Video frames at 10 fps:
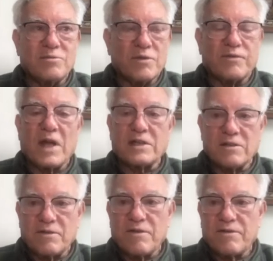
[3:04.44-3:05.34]

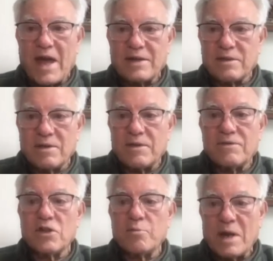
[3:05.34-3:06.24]
reflective of that, of
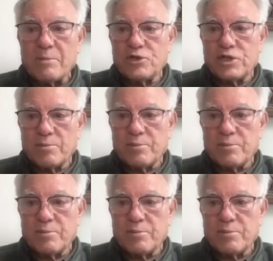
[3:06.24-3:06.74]
even their membership.